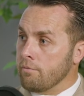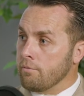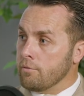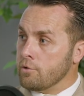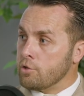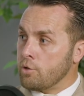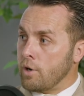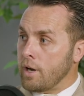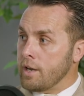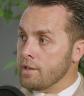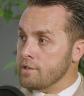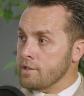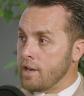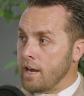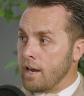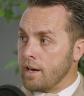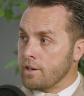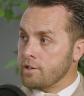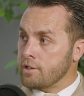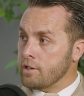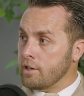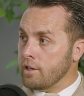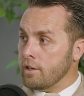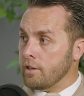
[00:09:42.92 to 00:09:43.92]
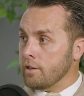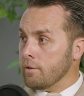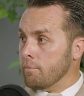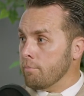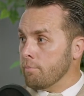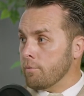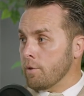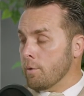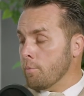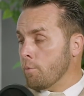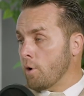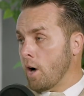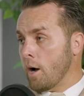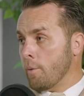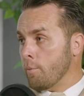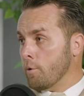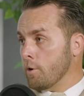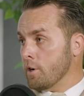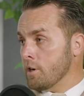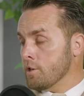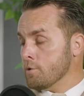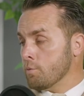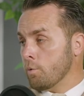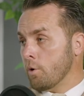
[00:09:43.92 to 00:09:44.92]
transaction, and the
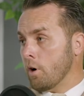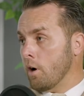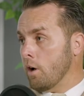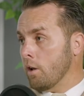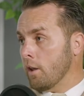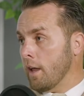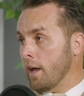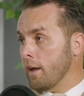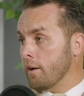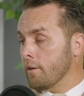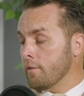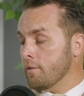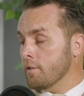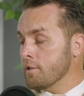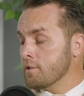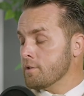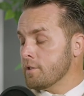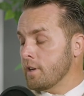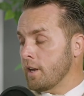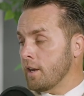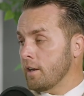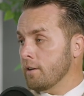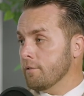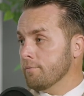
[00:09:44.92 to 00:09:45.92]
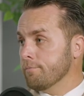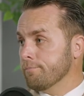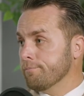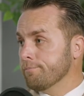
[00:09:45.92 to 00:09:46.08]
properties were all out of the state.